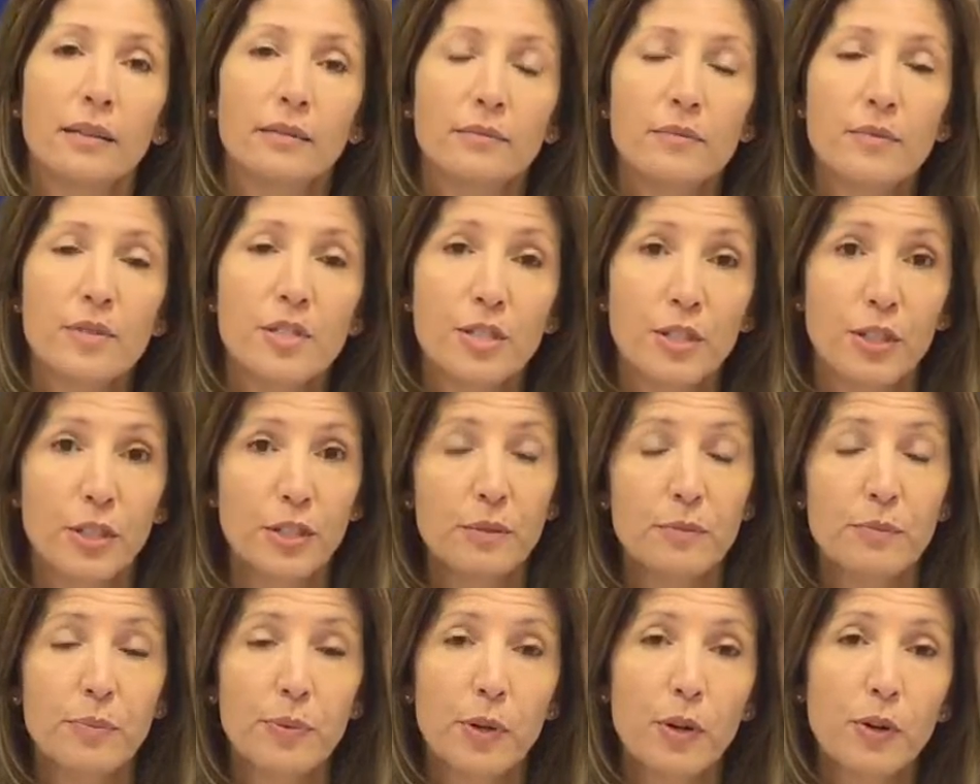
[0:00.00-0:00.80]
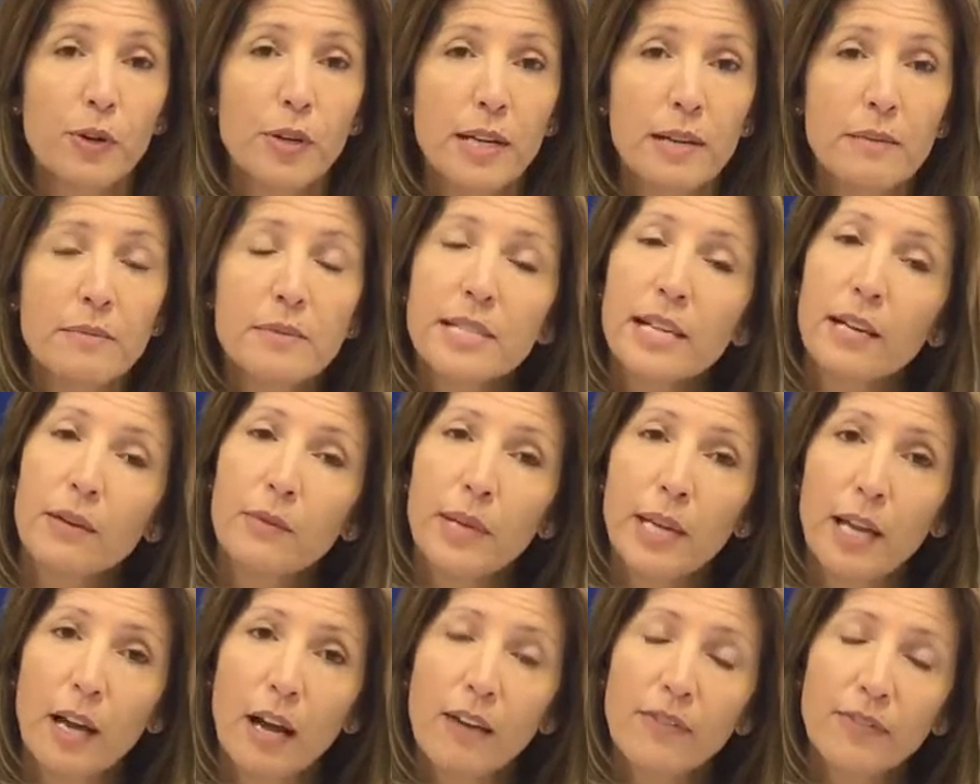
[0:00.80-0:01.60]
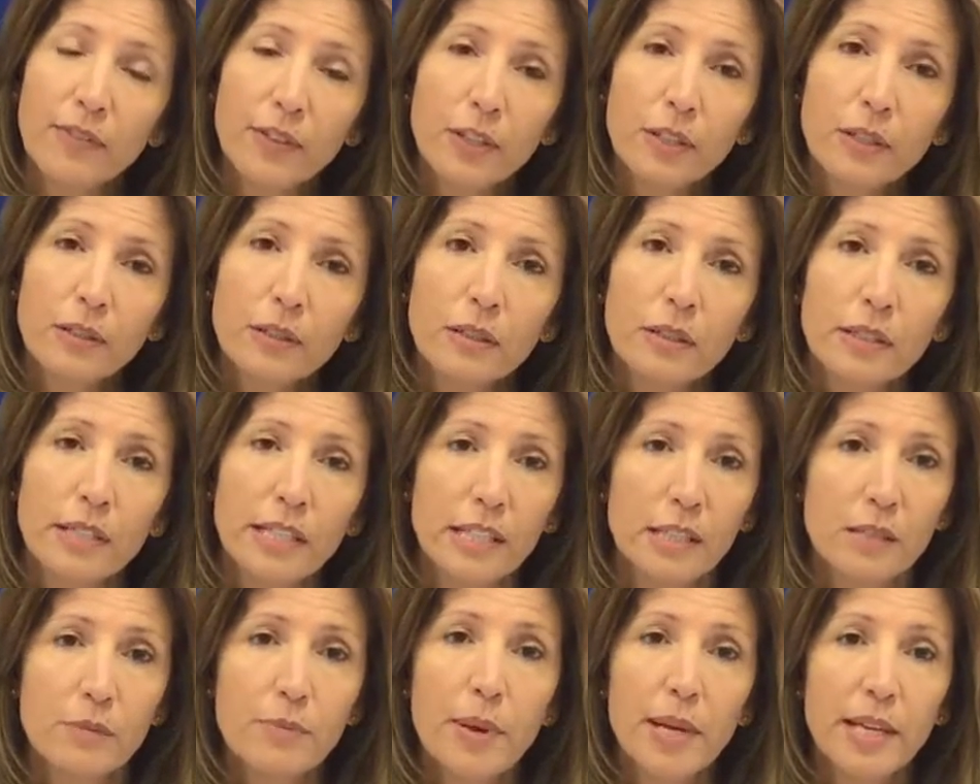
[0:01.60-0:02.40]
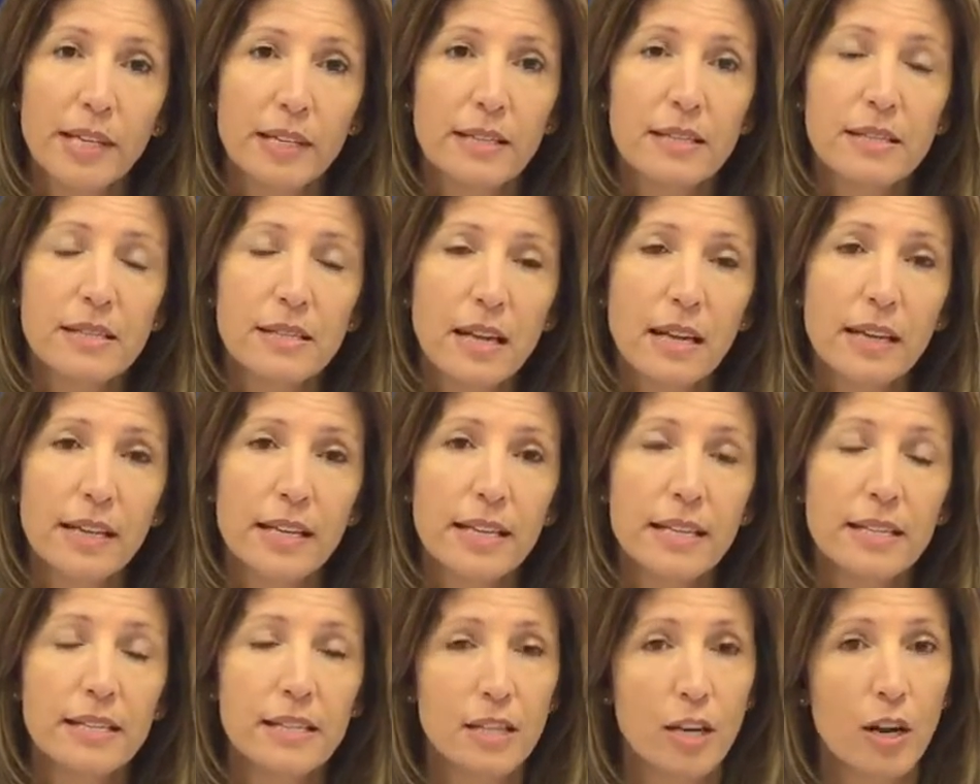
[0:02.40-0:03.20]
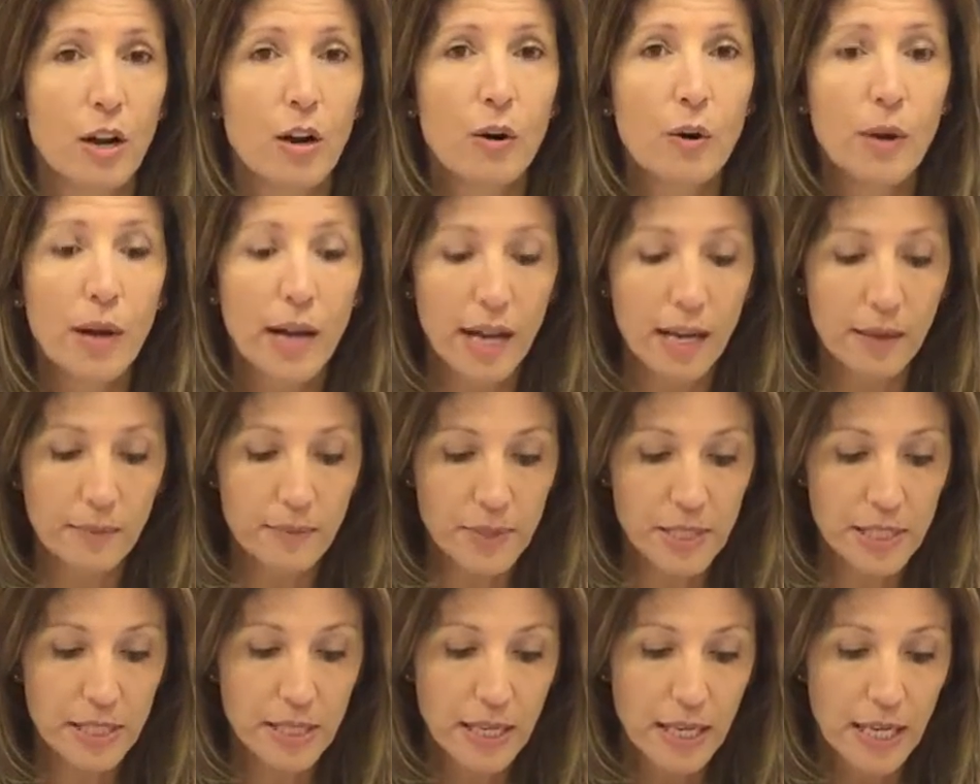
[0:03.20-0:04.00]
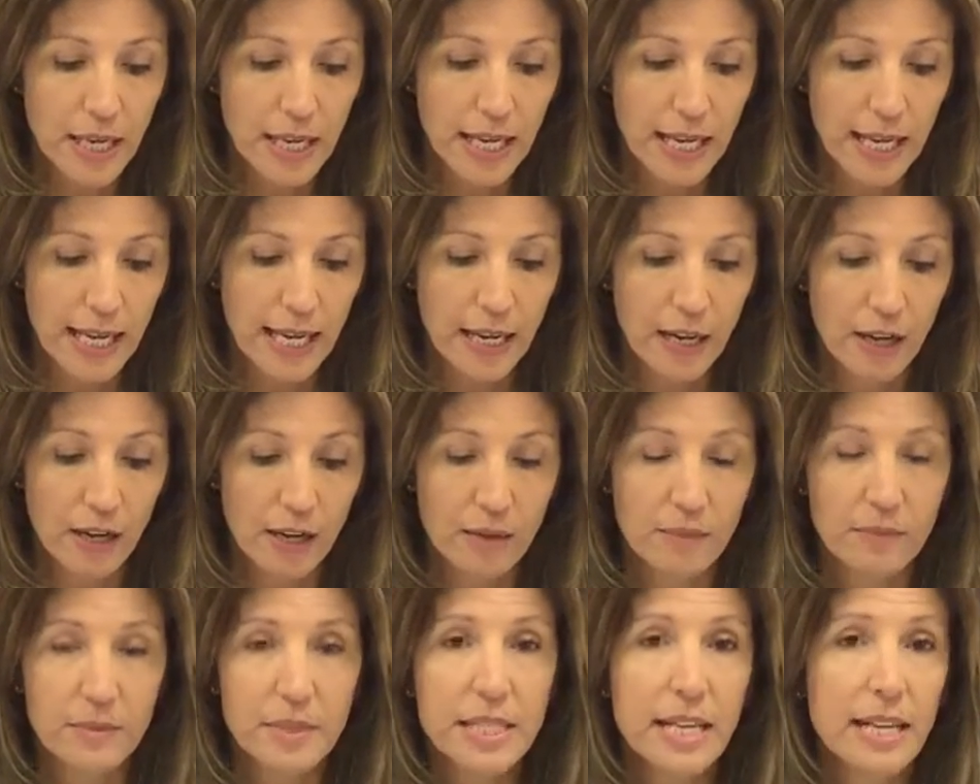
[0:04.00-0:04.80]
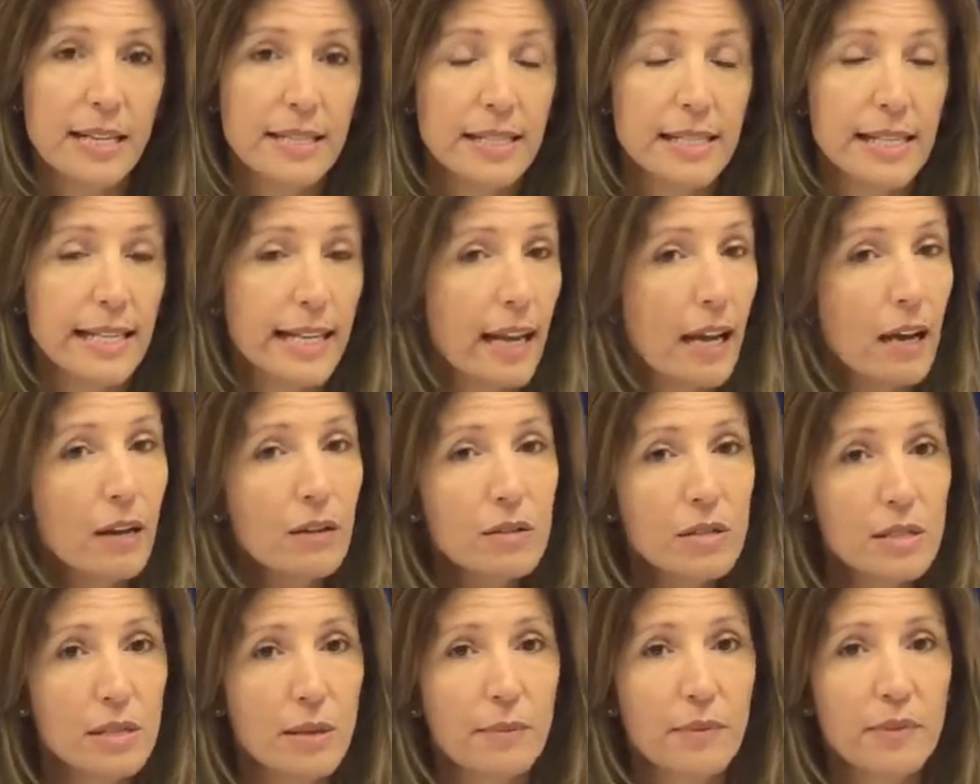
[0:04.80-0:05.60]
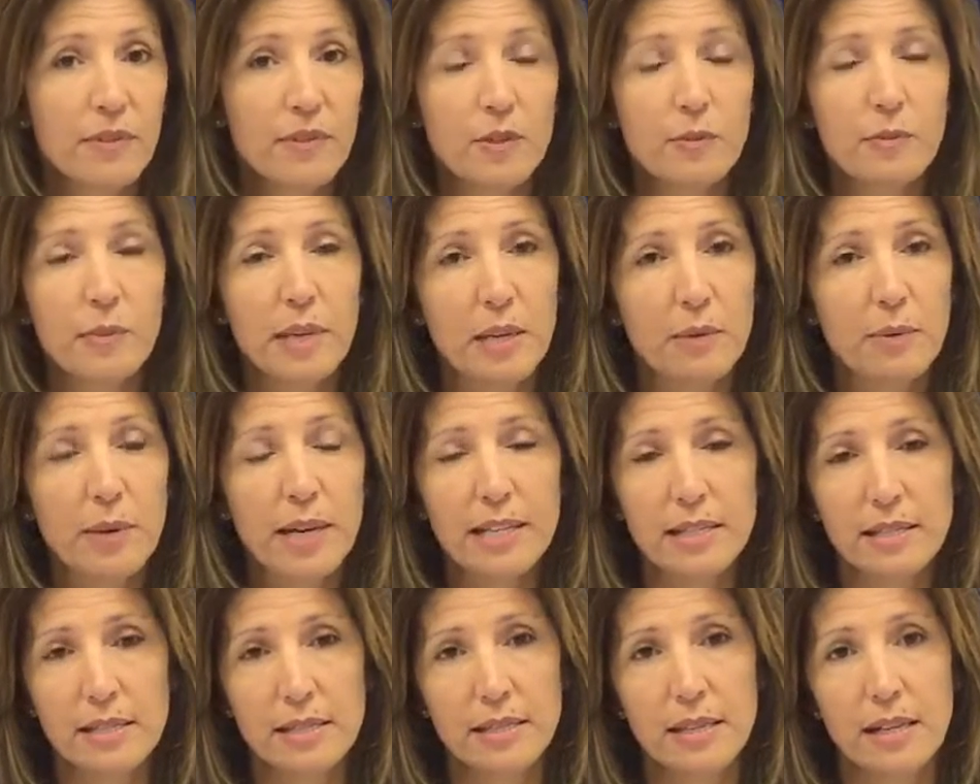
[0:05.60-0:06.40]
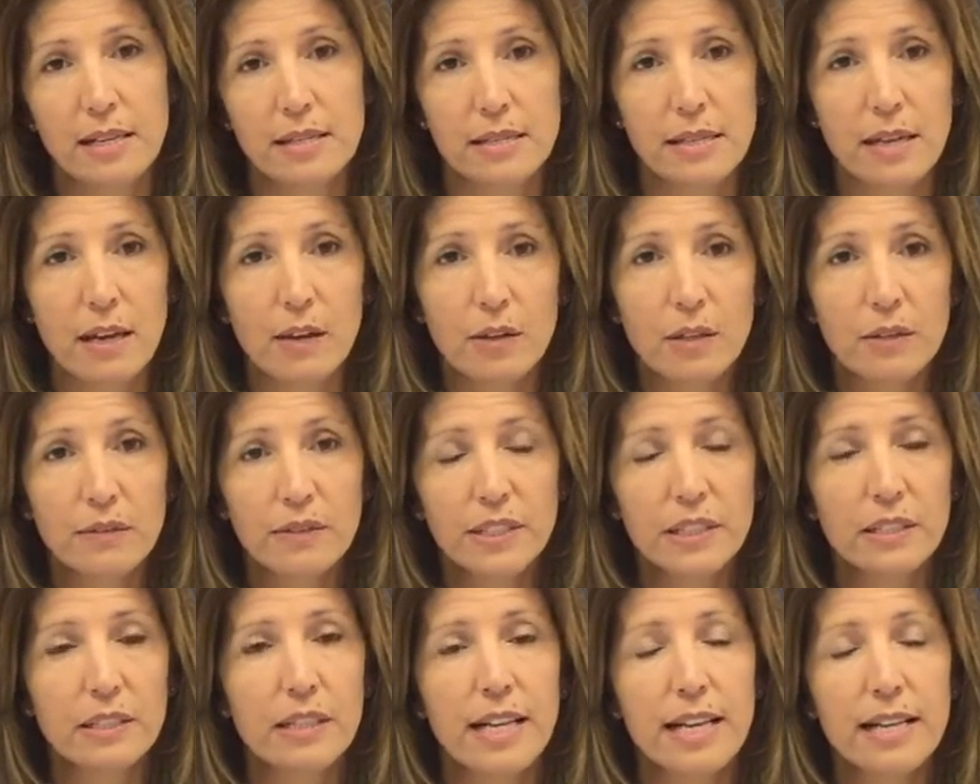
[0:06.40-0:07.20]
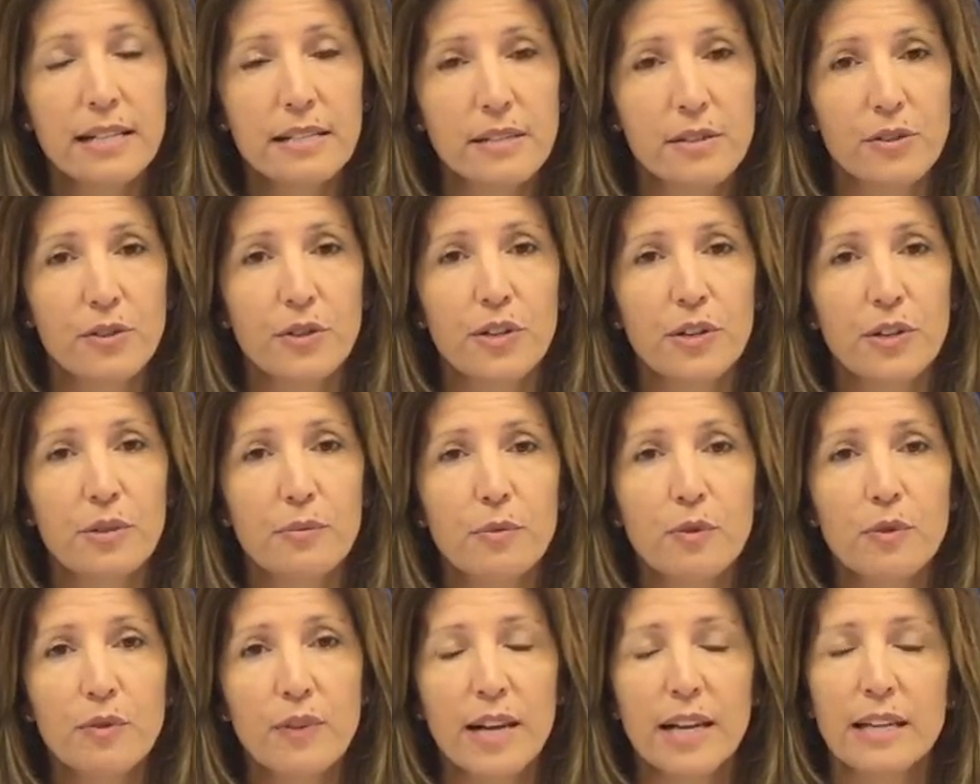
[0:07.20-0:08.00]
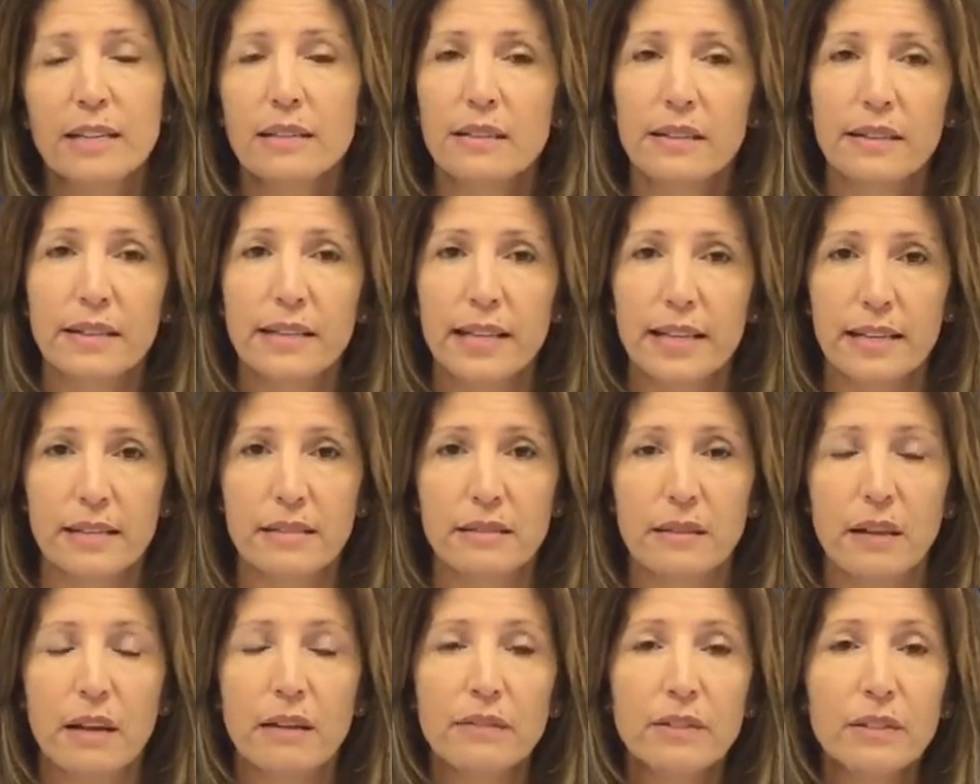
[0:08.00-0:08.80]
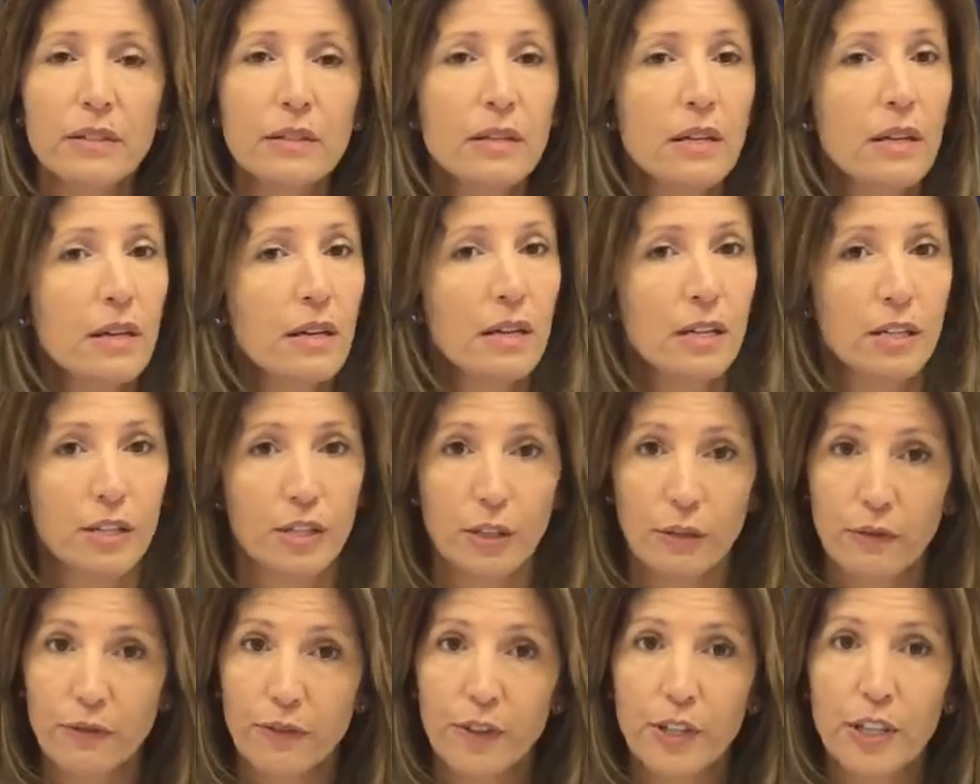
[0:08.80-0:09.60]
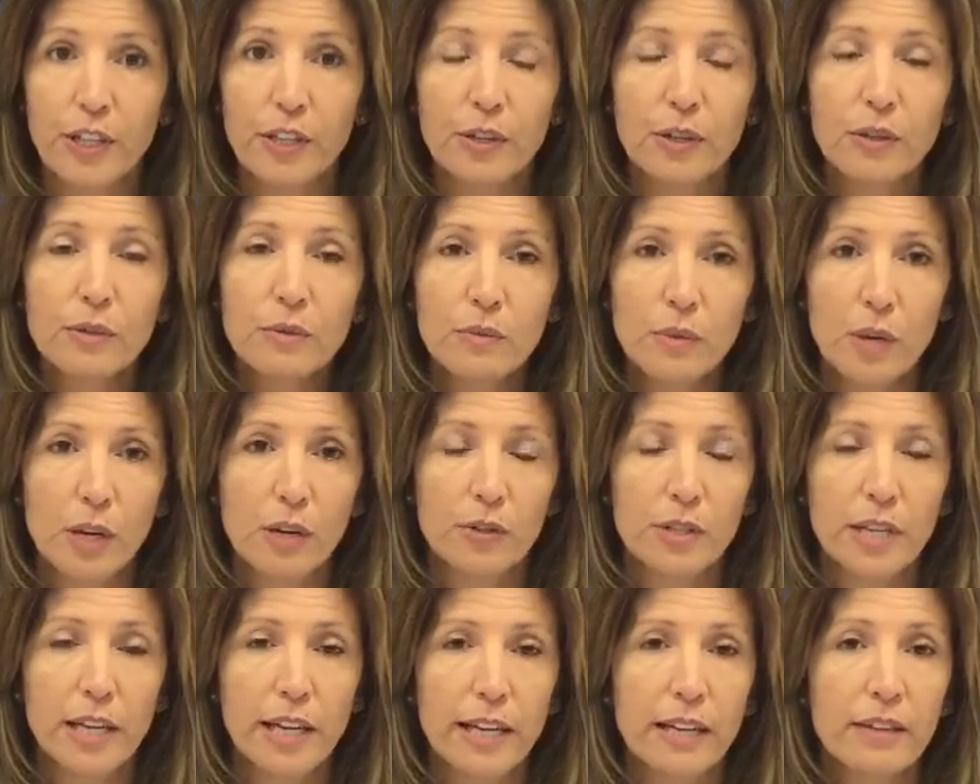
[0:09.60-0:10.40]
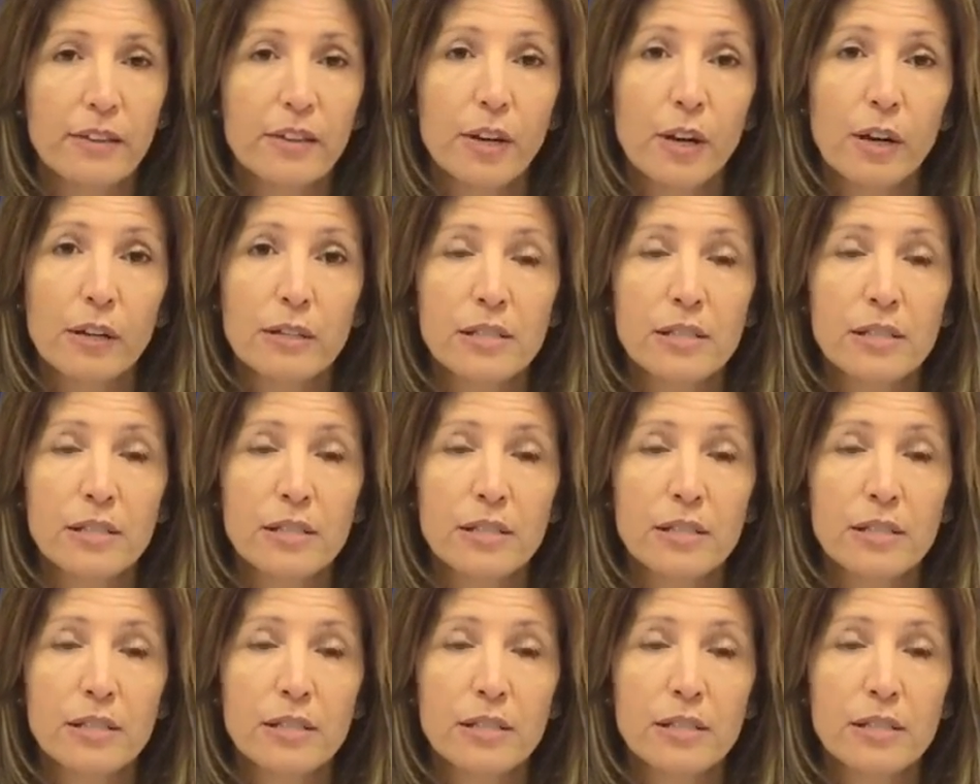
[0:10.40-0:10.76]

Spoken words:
certain programs that we offer, independent studies, co-ops, testing out. Some of you may want to test out of a class in order to move on to the next level. Good for you. Okay, there are